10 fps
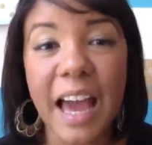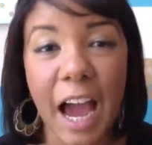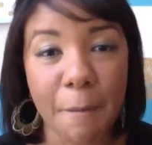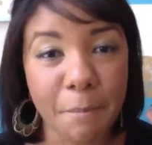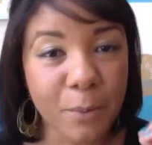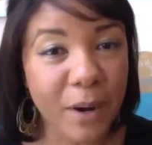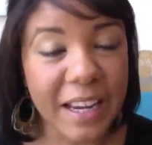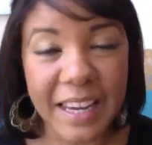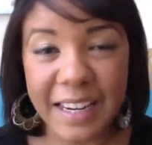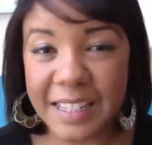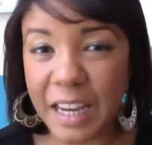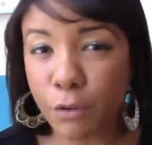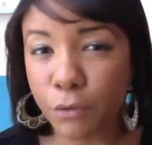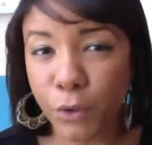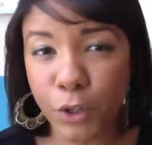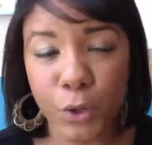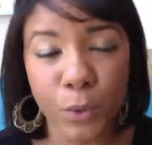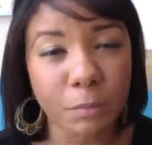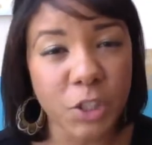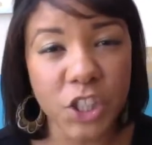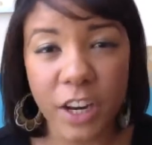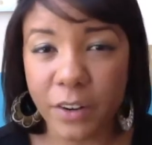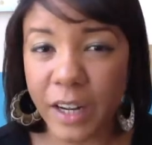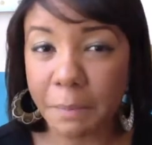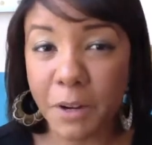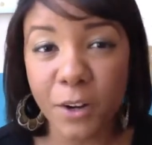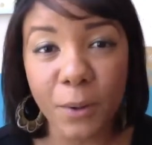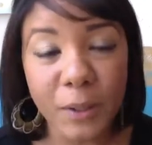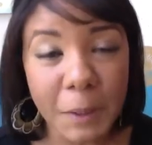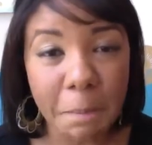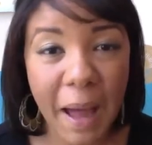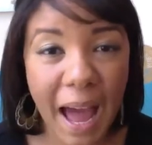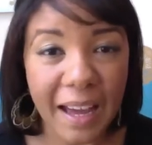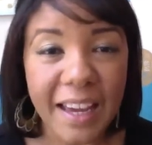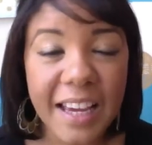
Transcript: I'm breaking it down for you. I'm sharing. I'm not holding back.